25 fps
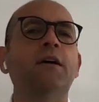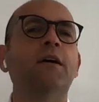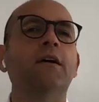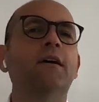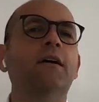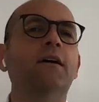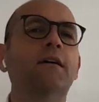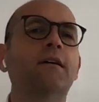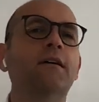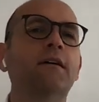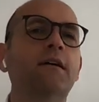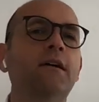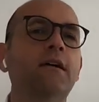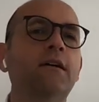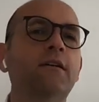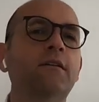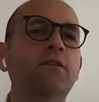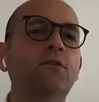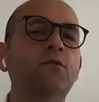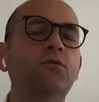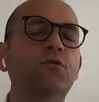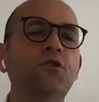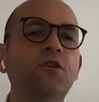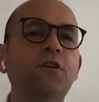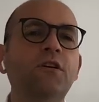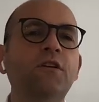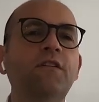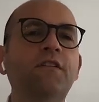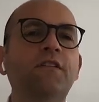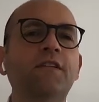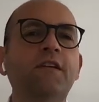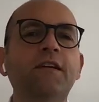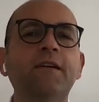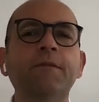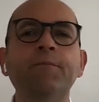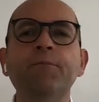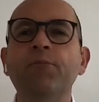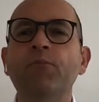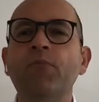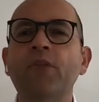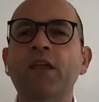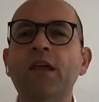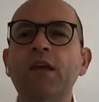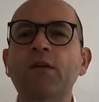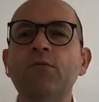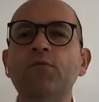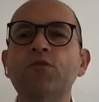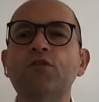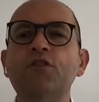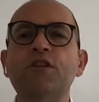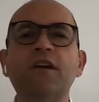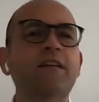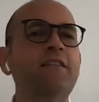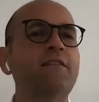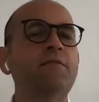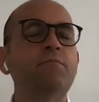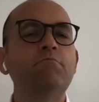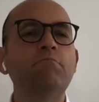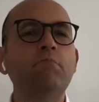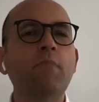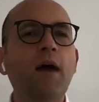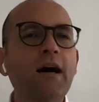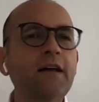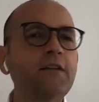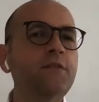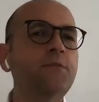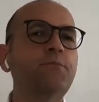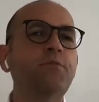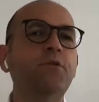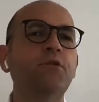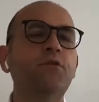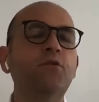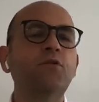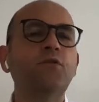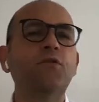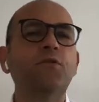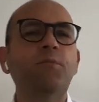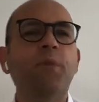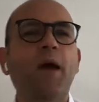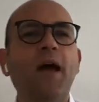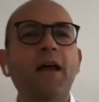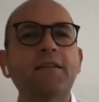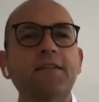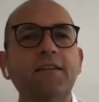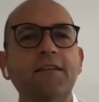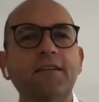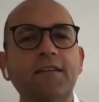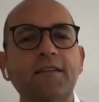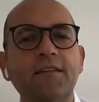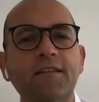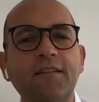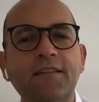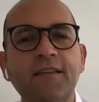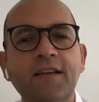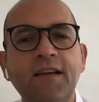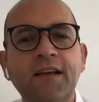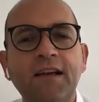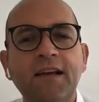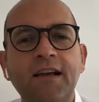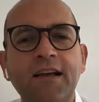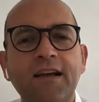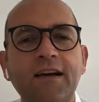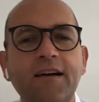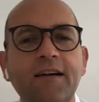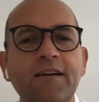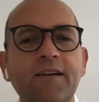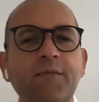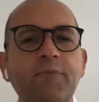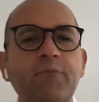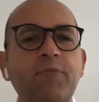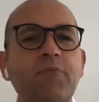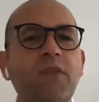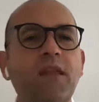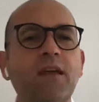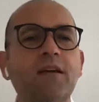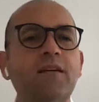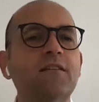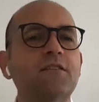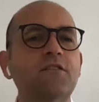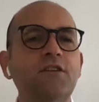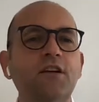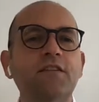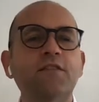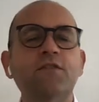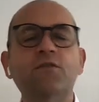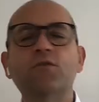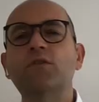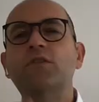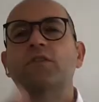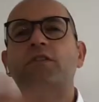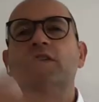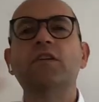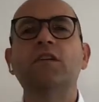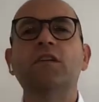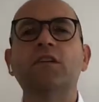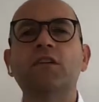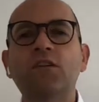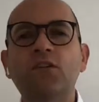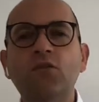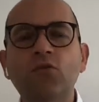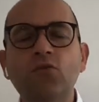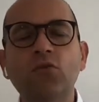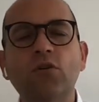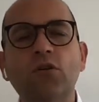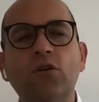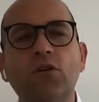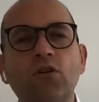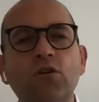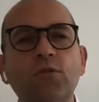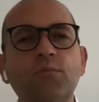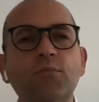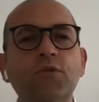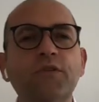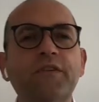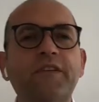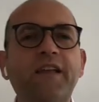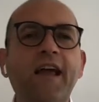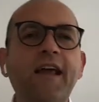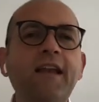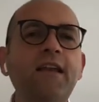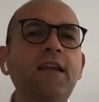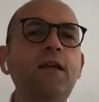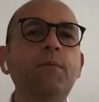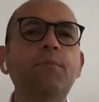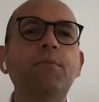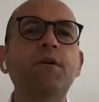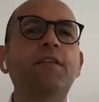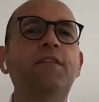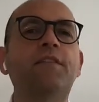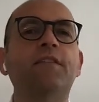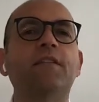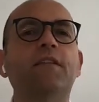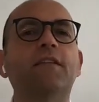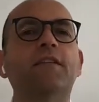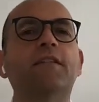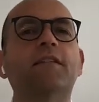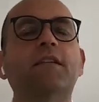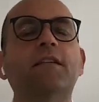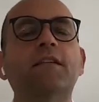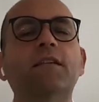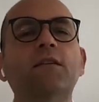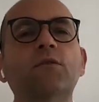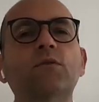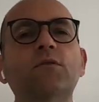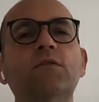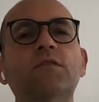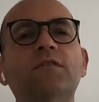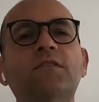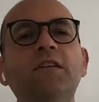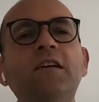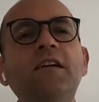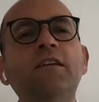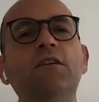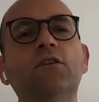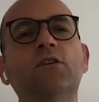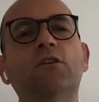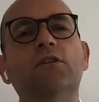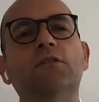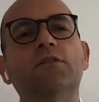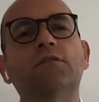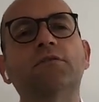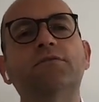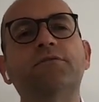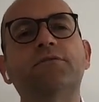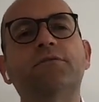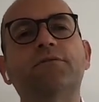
uh, in New Jersey, he would just mass produce patents um, uh, just to secure almost any business that he would think of.